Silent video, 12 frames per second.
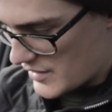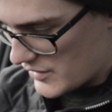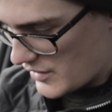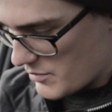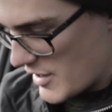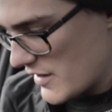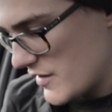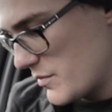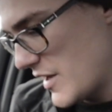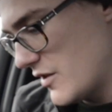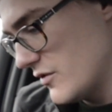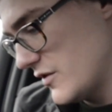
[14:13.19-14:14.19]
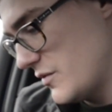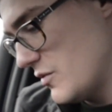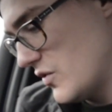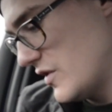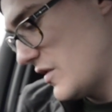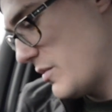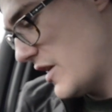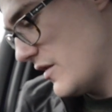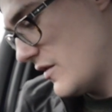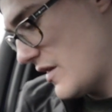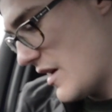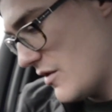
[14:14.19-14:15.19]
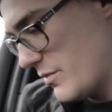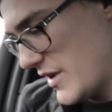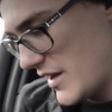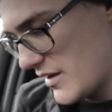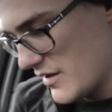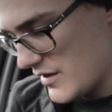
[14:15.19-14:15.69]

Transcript: Now you can make this bigger or smaller depending on how big